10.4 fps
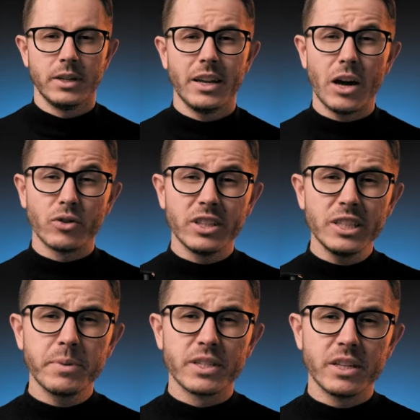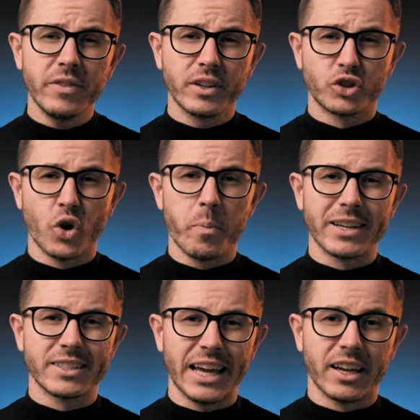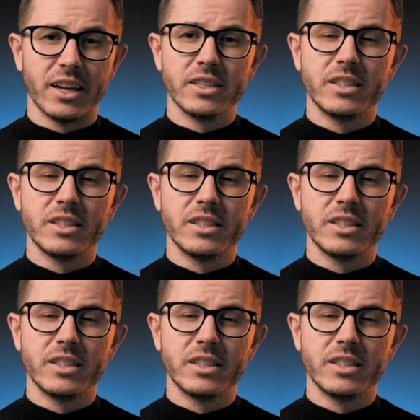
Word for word: Now, this specific nootropic stack is